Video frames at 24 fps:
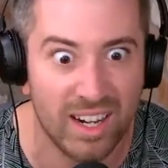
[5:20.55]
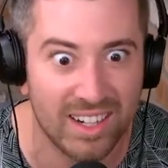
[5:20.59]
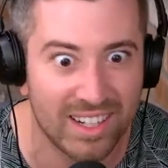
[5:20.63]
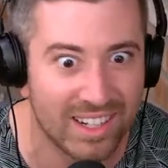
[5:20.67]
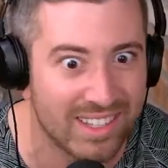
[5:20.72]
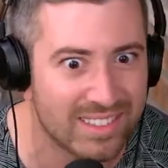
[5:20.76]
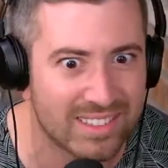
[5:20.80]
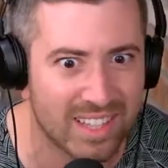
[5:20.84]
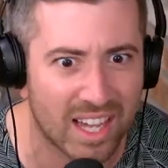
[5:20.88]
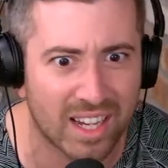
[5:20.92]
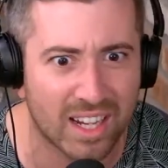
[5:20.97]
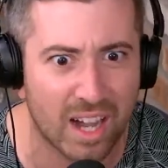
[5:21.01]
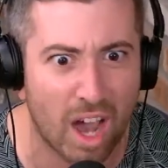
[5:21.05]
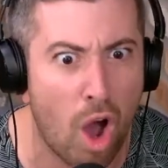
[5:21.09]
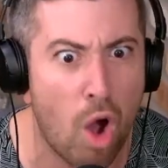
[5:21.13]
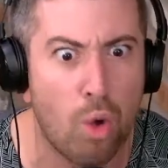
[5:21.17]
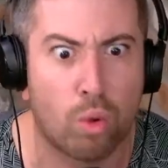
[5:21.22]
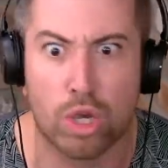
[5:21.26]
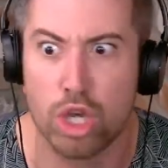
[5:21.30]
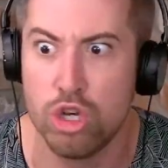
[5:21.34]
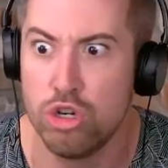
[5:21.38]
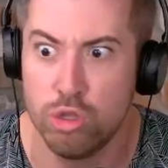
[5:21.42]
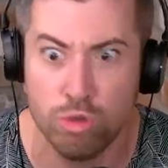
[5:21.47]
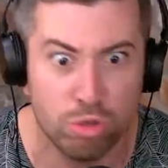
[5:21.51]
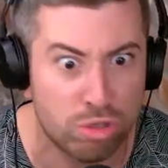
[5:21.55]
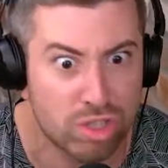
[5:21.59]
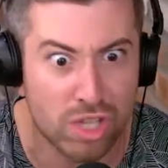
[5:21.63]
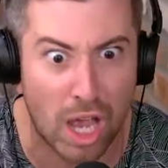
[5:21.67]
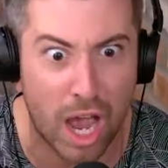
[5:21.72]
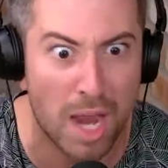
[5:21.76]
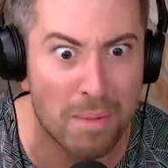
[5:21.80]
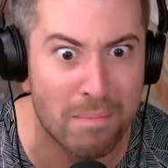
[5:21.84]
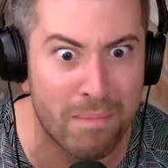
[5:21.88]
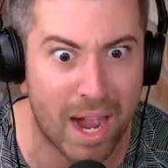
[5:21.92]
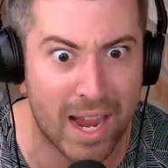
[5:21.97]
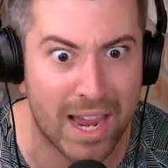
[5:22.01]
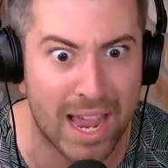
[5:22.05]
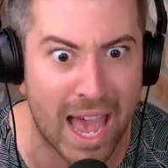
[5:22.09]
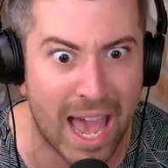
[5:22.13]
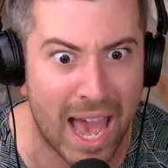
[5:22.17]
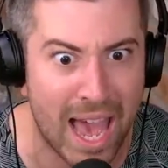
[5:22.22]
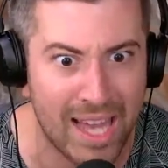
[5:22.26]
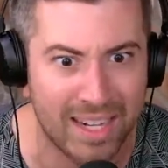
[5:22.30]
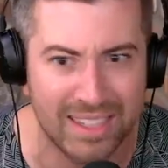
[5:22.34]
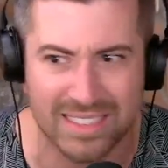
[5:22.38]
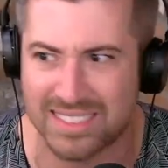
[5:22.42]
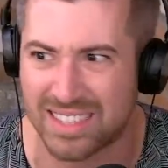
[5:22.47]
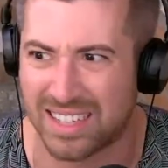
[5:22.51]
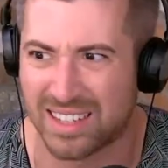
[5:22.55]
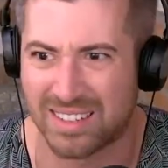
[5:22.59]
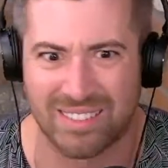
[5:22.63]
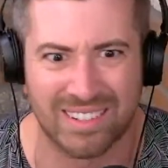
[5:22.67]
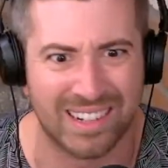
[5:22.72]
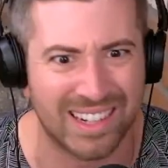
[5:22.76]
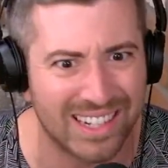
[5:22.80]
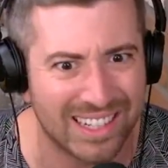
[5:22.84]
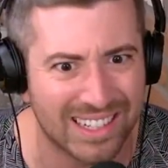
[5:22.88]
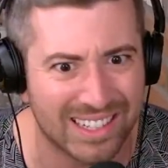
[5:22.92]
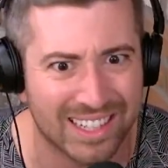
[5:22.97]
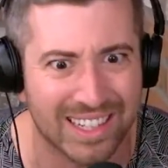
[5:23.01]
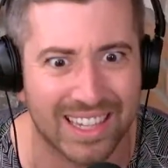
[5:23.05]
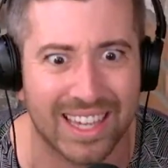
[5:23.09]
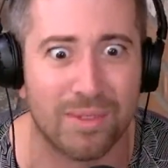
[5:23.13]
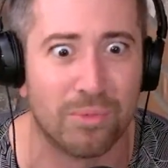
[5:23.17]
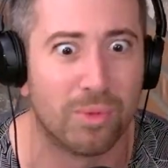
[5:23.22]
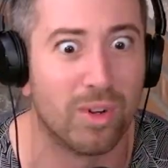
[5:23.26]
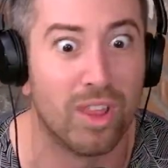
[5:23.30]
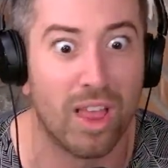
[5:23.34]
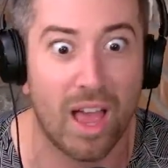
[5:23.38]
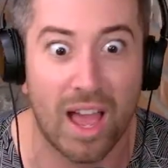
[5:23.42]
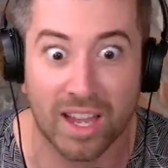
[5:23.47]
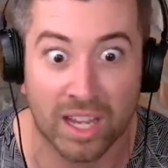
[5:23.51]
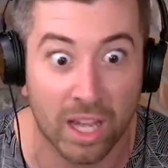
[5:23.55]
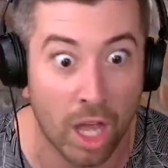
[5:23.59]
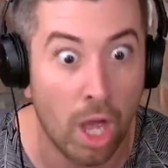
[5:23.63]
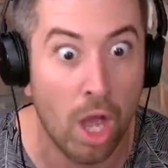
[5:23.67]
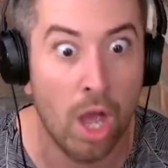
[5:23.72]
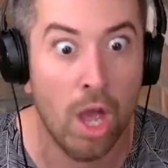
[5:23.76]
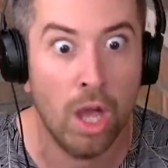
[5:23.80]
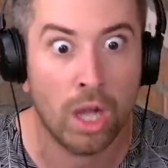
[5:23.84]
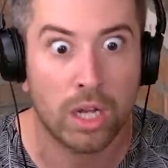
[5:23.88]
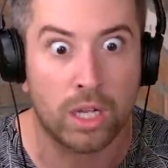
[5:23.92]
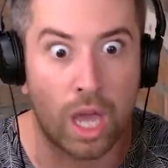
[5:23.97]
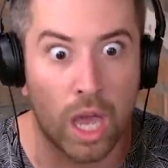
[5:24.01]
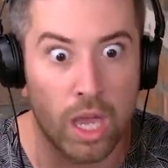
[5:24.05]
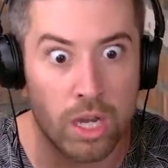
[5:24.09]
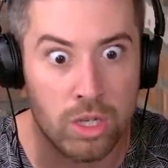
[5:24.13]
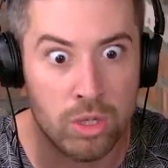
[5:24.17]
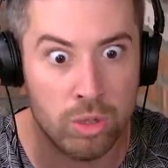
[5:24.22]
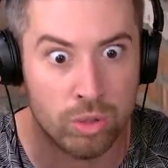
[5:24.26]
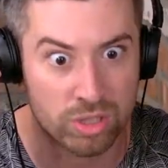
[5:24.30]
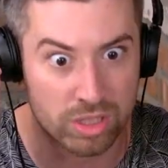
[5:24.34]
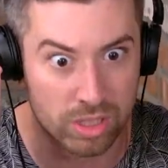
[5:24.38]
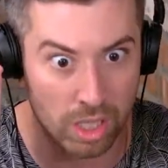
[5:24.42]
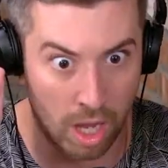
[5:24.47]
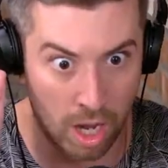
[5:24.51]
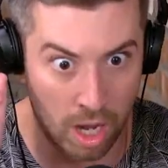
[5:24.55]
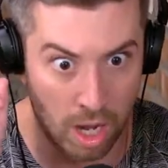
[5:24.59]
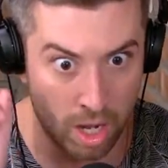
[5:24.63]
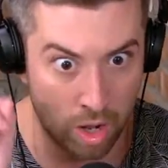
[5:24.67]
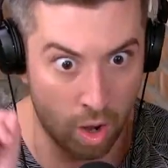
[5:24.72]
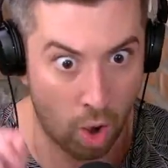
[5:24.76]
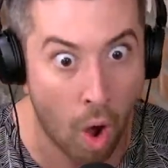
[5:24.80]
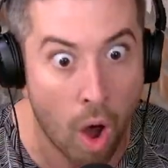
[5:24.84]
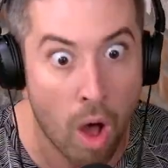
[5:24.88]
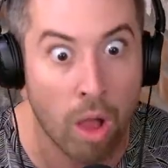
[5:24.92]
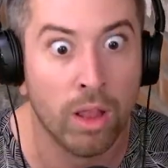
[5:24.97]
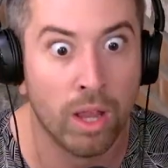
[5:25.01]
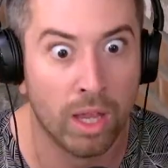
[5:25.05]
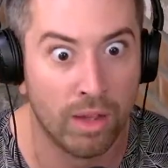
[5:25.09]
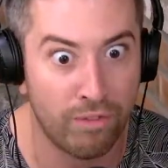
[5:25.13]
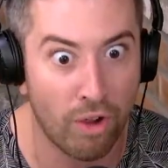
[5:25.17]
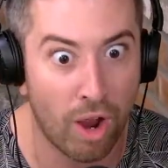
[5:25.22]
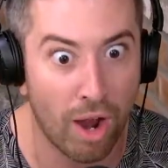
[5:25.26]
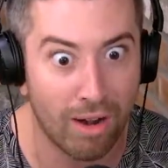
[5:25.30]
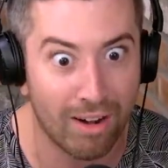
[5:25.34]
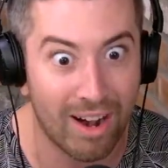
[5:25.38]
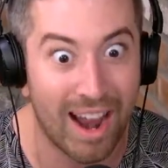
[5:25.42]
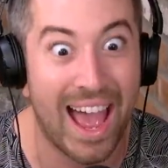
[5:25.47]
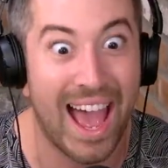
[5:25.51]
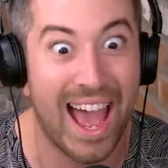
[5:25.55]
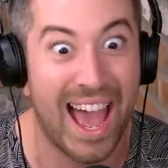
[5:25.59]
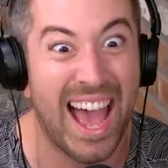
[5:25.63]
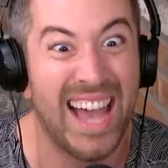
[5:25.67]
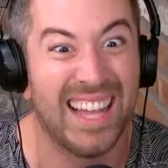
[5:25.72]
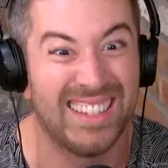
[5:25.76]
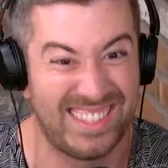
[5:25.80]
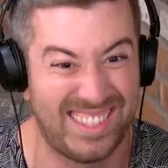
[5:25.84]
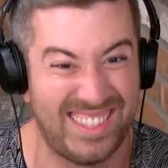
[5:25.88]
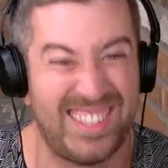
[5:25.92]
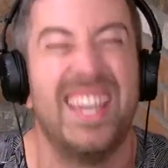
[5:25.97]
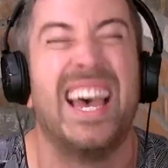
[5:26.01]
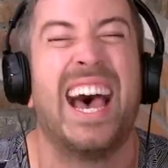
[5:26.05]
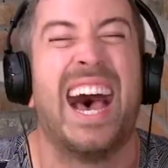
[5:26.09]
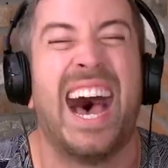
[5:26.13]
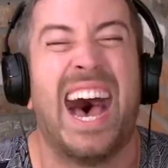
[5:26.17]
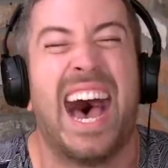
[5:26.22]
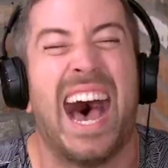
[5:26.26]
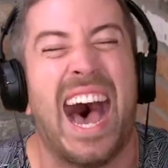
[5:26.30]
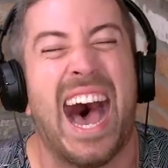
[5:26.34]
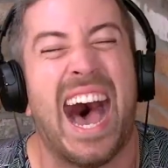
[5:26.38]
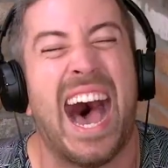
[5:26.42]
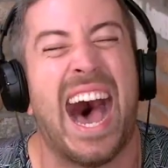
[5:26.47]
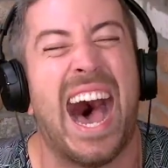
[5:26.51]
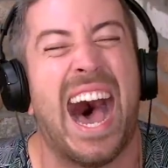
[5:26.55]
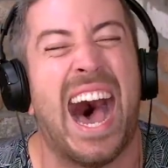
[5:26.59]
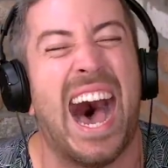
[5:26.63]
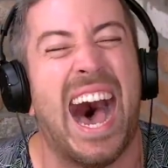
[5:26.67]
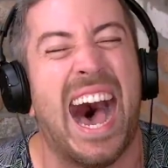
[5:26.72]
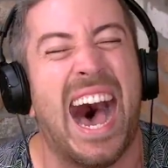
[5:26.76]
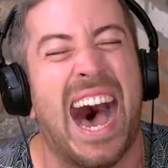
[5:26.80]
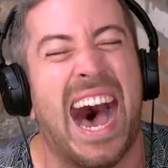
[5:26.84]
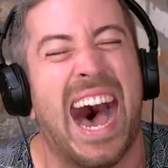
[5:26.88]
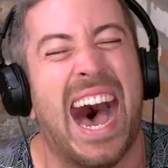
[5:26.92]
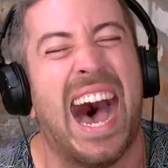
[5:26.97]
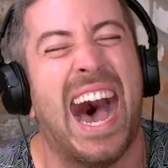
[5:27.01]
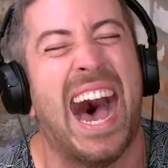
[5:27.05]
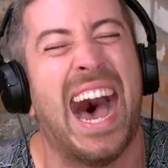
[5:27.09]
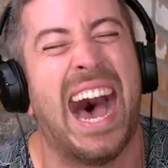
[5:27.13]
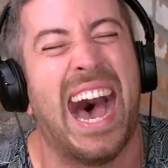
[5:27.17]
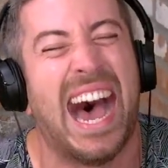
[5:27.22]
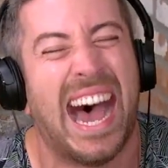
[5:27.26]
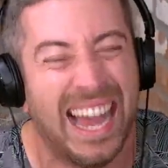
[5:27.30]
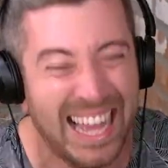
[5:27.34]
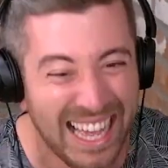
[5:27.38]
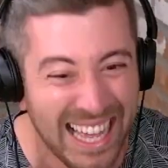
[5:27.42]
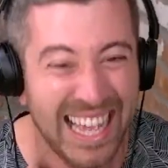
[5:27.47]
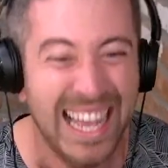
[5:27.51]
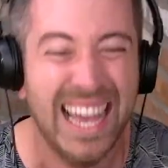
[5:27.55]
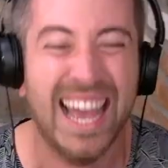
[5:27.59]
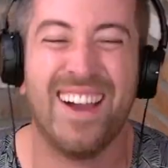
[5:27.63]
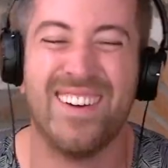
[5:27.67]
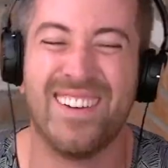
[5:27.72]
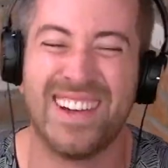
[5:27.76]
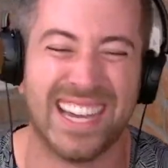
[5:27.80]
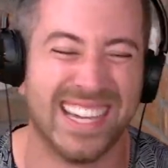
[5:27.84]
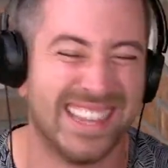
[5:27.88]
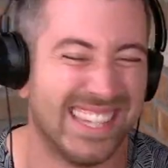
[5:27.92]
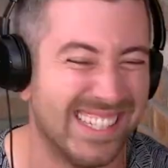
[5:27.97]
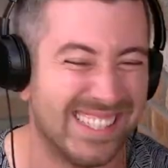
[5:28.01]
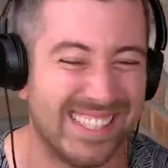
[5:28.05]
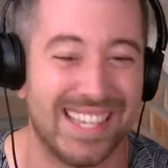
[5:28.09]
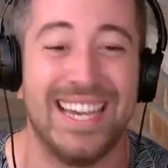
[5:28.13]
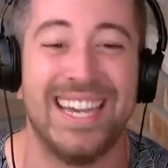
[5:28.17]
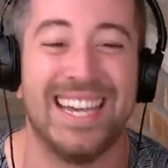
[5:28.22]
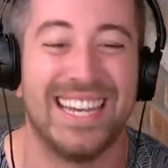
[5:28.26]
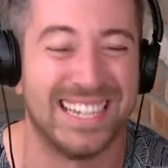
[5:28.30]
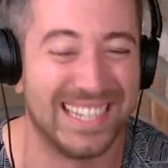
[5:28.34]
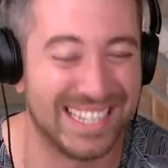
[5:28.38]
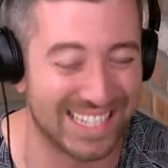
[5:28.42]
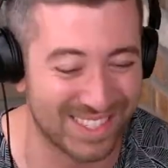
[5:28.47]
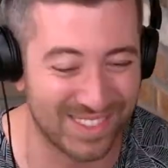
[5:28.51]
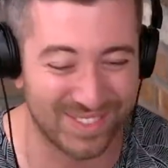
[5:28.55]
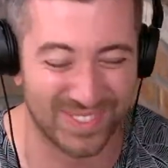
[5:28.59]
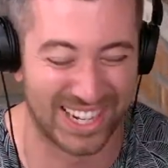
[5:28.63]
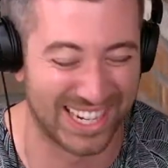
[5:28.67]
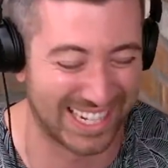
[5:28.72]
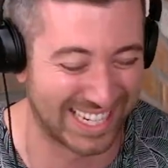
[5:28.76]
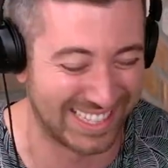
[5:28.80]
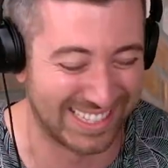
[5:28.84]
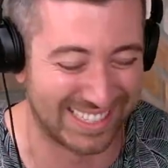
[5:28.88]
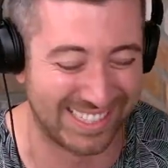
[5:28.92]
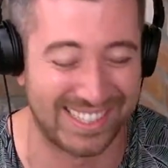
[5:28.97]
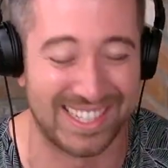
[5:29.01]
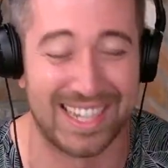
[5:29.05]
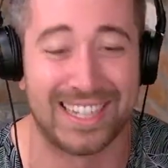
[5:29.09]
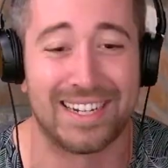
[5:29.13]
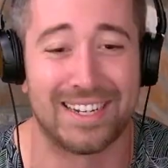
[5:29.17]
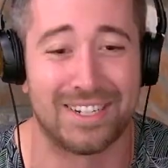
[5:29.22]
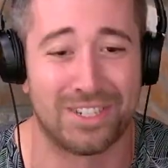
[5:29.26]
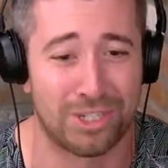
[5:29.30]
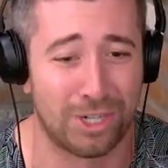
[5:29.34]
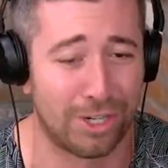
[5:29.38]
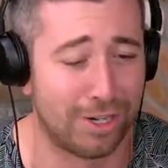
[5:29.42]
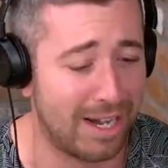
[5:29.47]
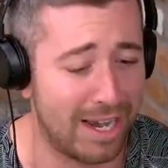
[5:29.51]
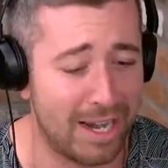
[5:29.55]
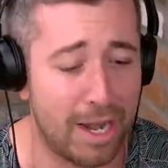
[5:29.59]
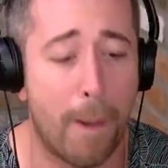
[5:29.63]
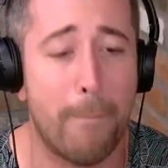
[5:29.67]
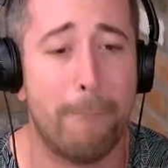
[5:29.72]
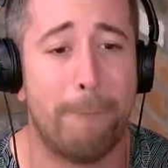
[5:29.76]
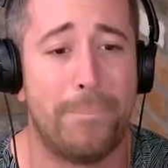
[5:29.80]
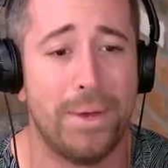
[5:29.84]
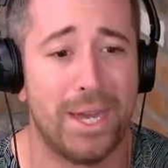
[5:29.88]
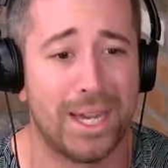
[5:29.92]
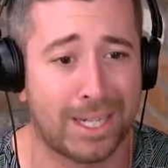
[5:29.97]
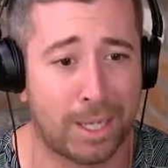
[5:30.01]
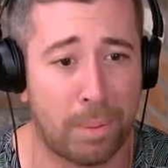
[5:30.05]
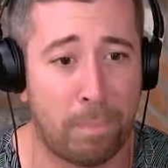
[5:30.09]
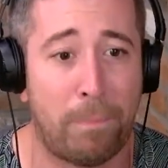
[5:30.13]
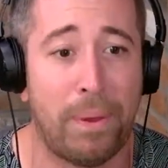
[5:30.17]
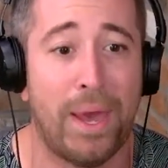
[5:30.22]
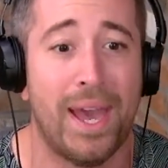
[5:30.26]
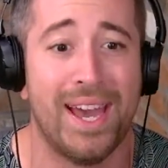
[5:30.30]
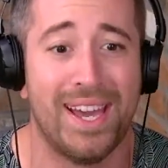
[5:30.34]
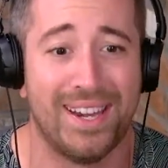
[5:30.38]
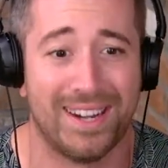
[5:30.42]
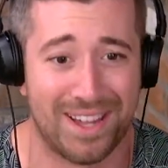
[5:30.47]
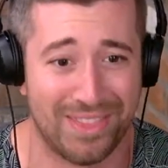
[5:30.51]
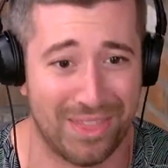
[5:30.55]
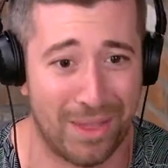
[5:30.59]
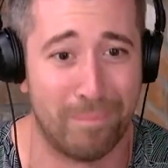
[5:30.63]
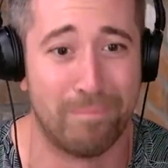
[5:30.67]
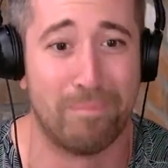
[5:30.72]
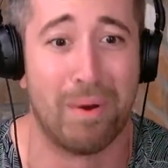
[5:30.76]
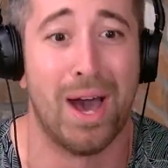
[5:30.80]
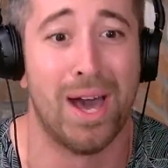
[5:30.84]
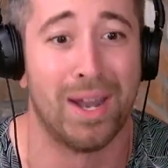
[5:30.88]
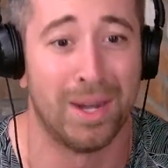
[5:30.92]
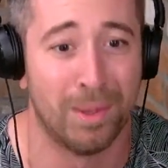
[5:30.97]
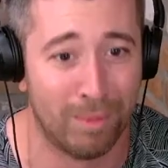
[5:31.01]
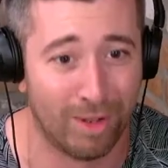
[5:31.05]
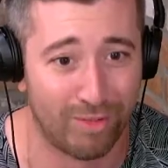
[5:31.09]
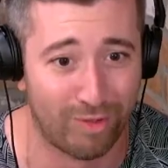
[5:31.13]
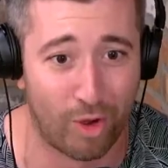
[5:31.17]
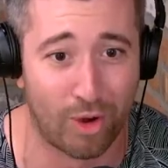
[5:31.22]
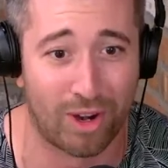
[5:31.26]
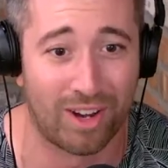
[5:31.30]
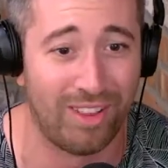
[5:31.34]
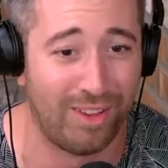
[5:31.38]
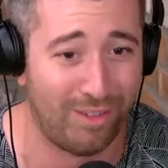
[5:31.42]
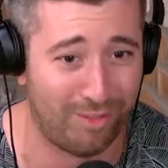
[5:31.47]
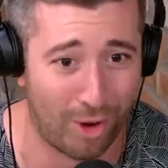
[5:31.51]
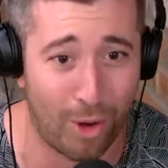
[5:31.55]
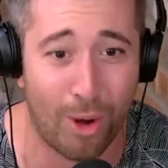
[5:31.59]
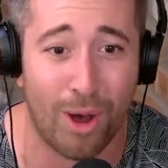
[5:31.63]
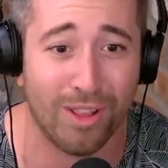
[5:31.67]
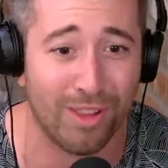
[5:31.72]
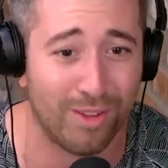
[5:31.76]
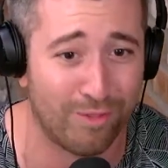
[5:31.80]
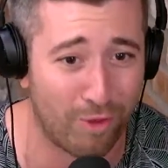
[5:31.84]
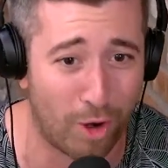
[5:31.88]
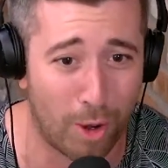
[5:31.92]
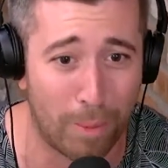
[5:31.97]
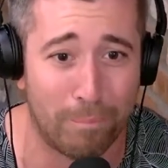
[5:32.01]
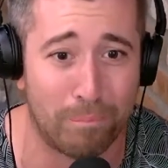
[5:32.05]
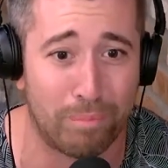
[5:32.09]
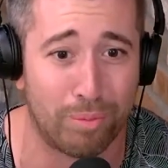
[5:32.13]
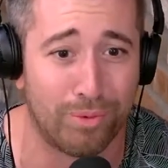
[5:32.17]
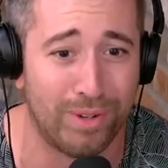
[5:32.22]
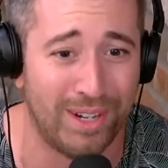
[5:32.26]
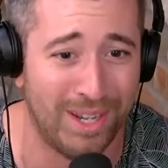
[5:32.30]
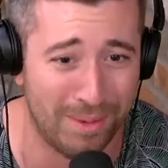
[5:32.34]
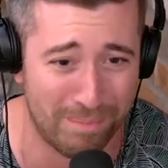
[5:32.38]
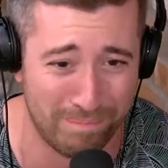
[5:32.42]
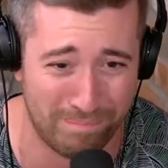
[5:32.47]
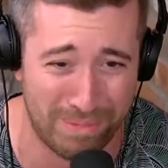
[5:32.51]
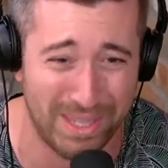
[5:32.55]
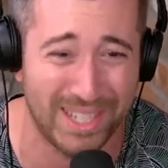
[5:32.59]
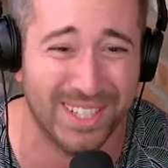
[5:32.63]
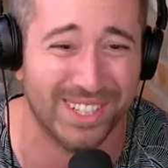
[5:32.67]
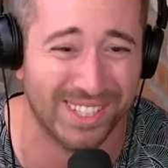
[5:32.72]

And he's like, oh, can you sign my hat? He's like, what? And we're like, can you sign all of our hats? And we had this idiot's fucking signature in a Bic pen on the bottom of all of our bills.